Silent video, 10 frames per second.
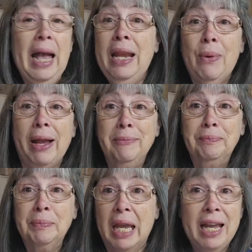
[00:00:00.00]
Anyway,
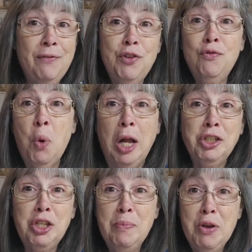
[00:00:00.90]
if you've
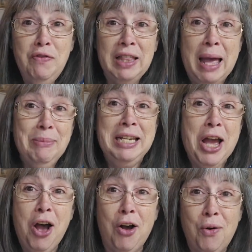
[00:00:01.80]
watched the movie, let me
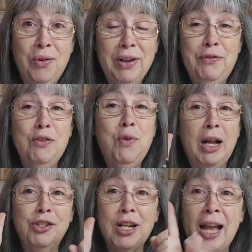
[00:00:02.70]
know. If you've
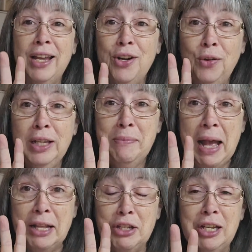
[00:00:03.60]
watched I Can Only
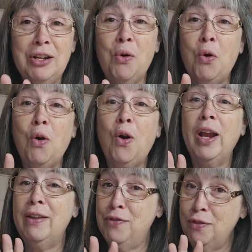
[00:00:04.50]
Imagine,
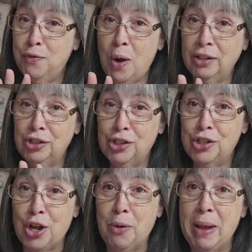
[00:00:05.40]
or if you've watched the
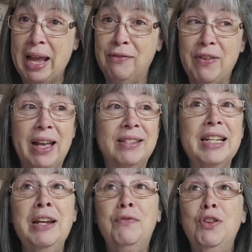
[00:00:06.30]
show
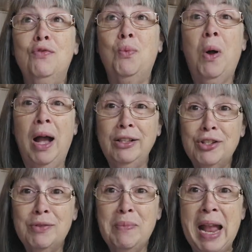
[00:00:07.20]
Manifest. And if you've
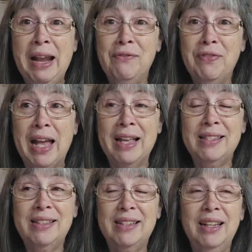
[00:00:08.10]
watched
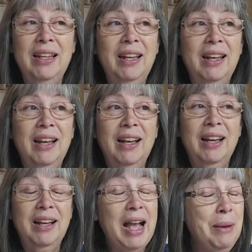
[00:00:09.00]
Manifest,
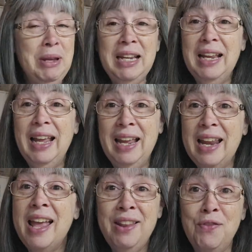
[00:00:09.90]
I mean,
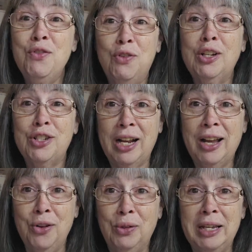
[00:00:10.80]
and, and if you've watched I
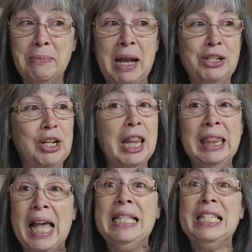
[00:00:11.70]
Can Only Imagine,
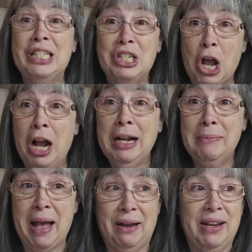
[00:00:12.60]
let's talk
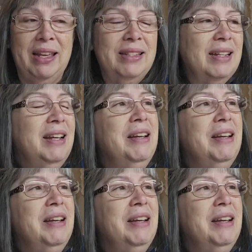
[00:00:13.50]
about it.